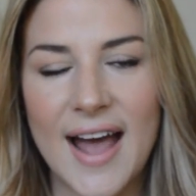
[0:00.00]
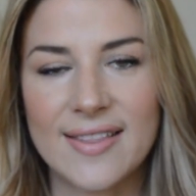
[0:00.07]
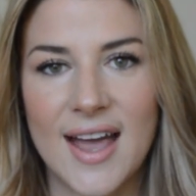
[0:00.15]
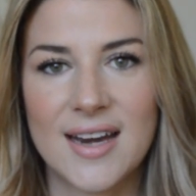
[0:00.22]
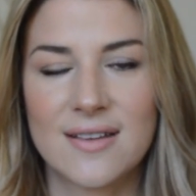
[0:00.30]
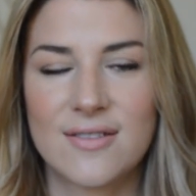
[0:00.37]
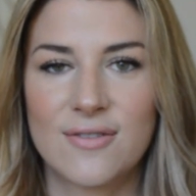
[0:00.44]
At
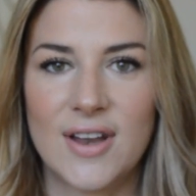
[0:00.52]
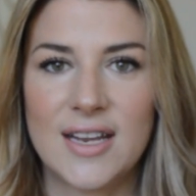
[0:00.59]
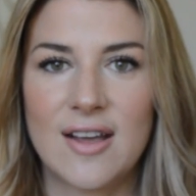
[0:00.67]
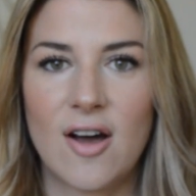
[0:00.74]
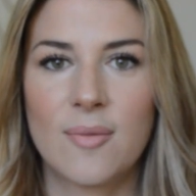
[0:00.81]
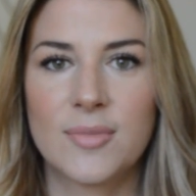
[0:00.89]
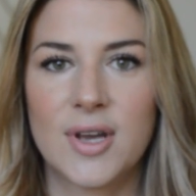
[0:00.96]
the end of the
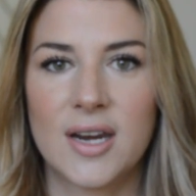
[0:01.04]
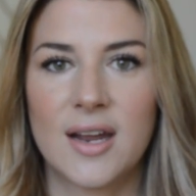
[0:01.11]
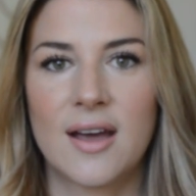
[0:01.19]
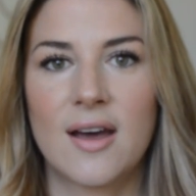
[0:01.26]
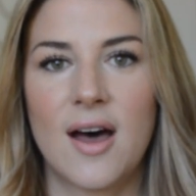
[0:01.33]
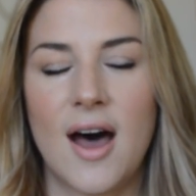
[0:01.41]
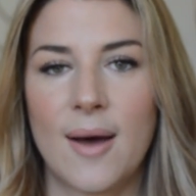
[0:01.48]
video, I'm going
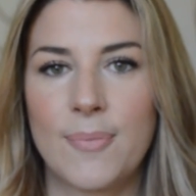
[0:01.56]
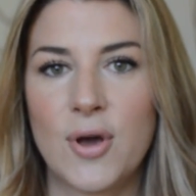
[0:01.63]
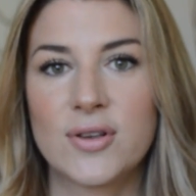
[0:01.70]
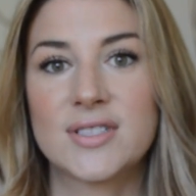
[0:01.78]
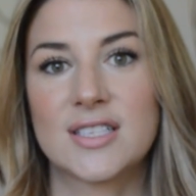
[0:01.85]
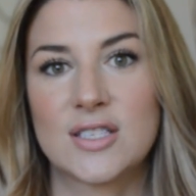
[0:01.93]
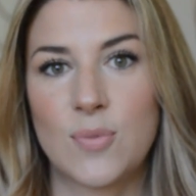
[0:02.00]
to
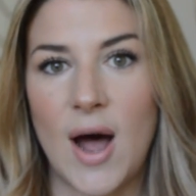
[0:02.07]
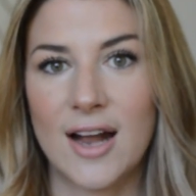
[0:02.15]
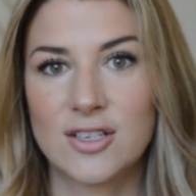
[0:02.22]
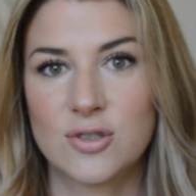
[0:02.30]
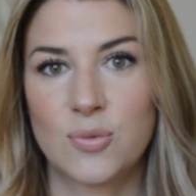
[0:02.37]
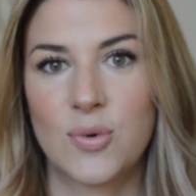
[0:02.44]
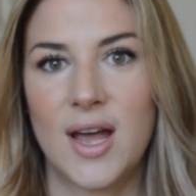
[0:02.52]
post a
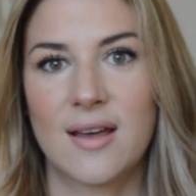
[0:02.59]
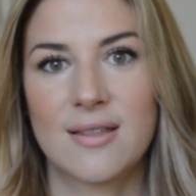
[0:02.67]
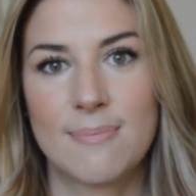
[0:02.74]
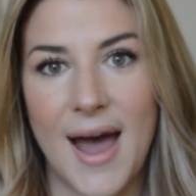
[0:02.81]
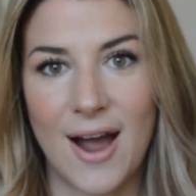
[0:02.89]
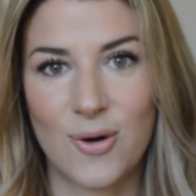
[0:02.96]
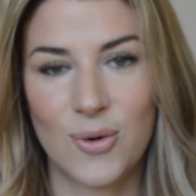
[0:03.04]
swatch
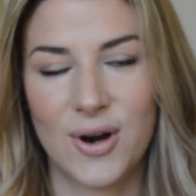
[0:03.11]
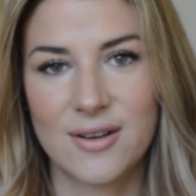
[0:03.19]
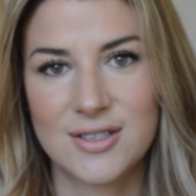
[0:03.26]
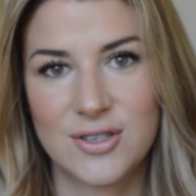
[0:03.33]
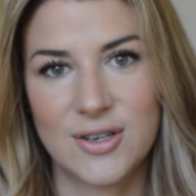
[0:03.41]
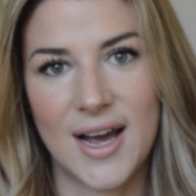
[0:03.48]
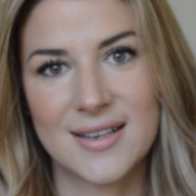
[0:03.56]
with MAC Whirl
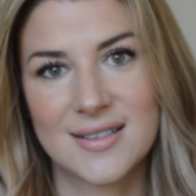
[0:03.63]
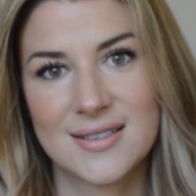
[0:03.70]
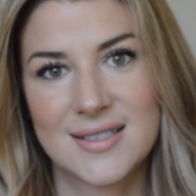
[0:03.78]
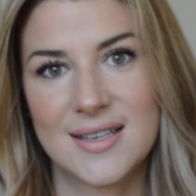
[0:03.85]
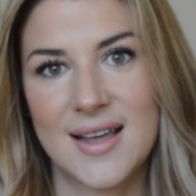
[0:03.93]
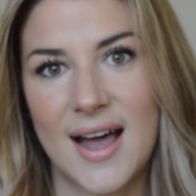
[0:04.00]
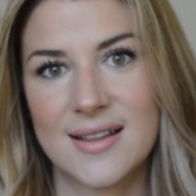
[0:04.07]
so you guys can
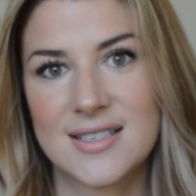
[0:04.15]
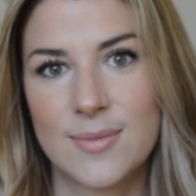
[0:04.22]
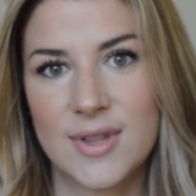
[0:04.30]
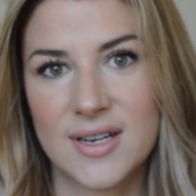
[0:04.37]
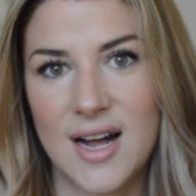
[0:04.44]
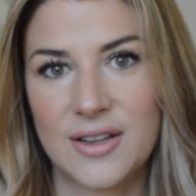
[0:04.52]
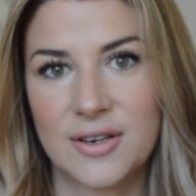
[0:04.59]
see that some
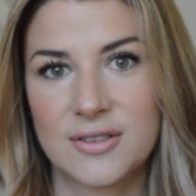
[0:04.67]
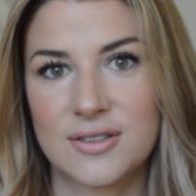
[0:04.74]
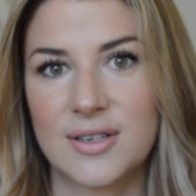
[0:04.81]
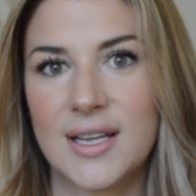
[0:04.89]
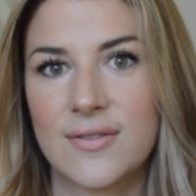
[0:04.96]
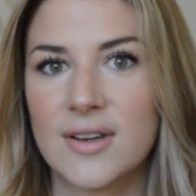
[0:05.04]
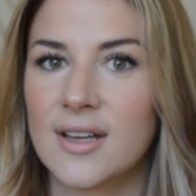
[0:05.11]
of the colors
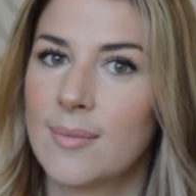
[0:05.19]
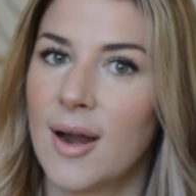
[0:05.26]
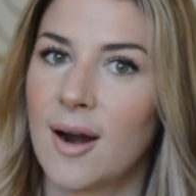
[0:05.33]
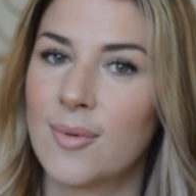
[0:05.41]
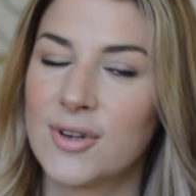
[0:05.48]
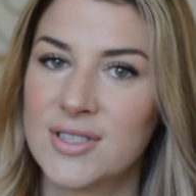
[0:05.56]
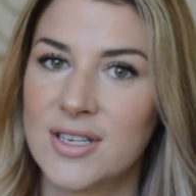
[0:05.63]
are even
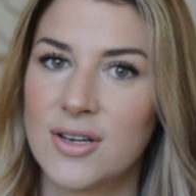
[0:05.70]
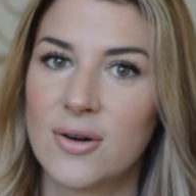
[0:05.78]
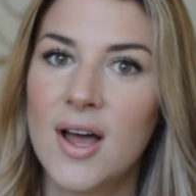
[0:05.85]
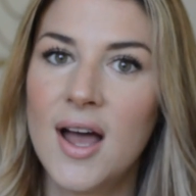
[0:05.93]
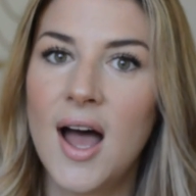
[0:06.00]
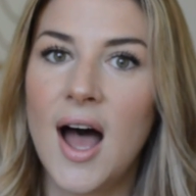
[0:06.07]
comparable to